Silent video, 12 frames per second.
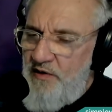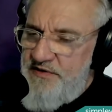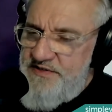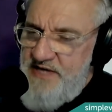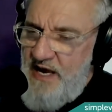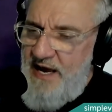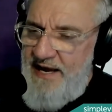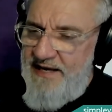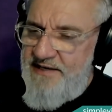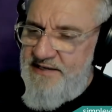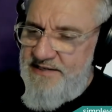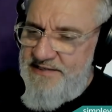
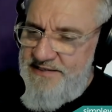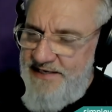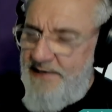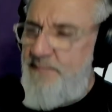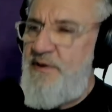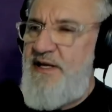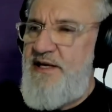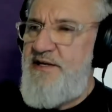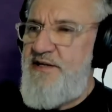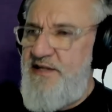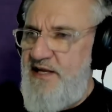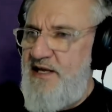tied deeply
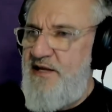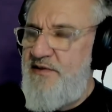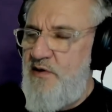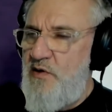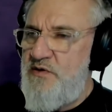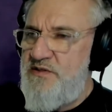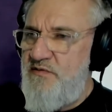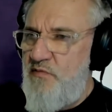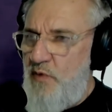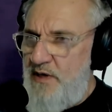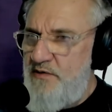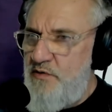into the ethos of
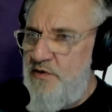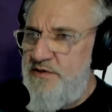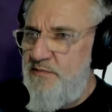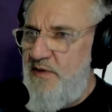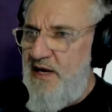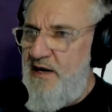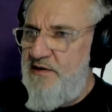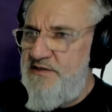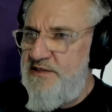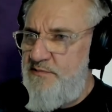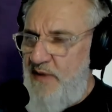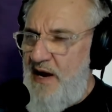what Tourism Cares
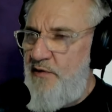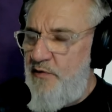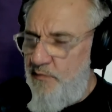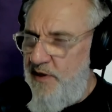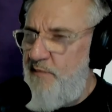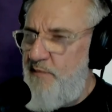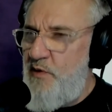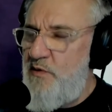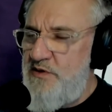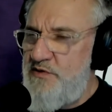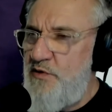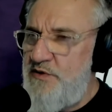is about. The people who
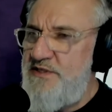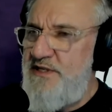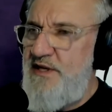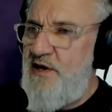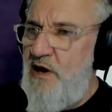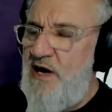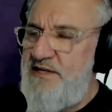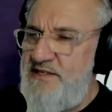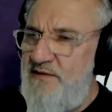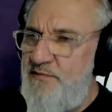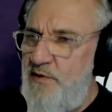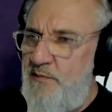are sourcing the
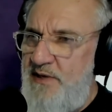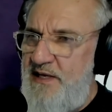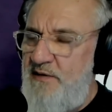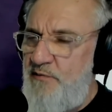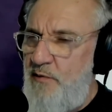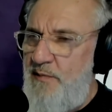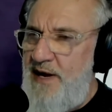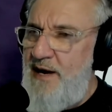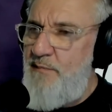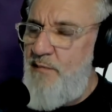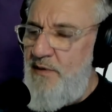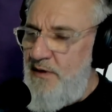content for the Meaningful
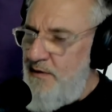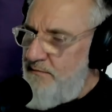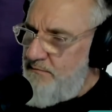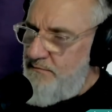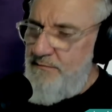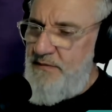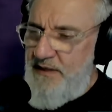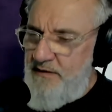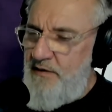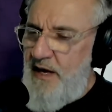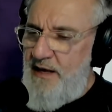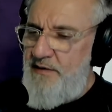Map,
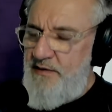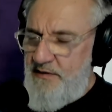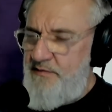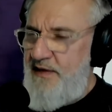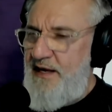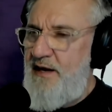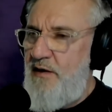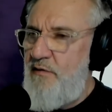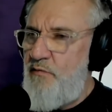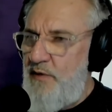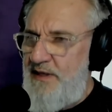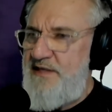they are
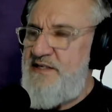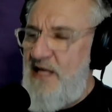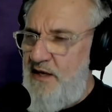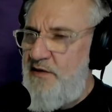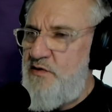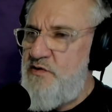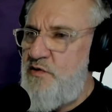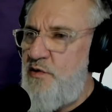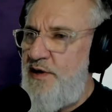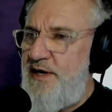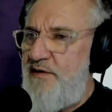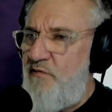really telling the
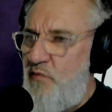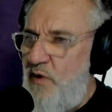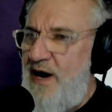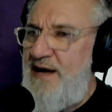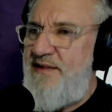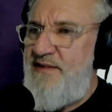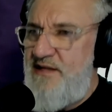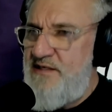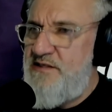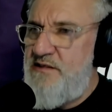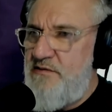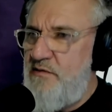story of why
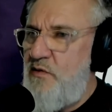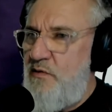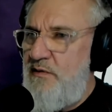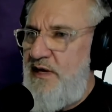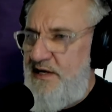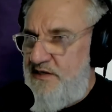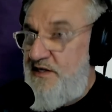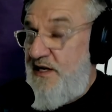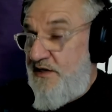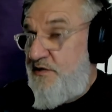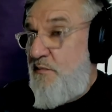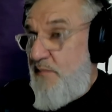this
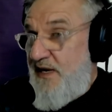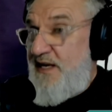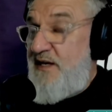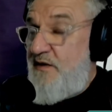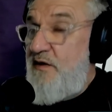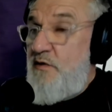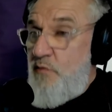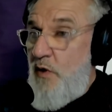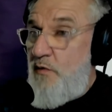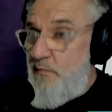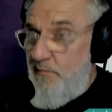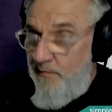is a
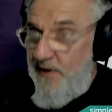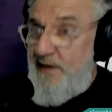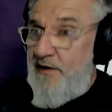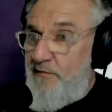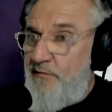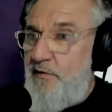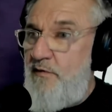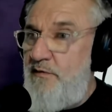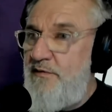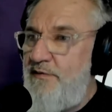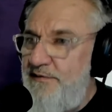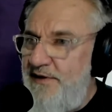meaningful
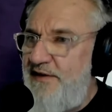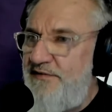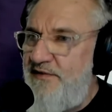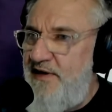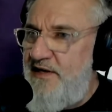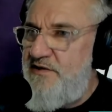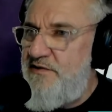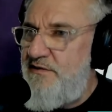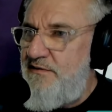destination.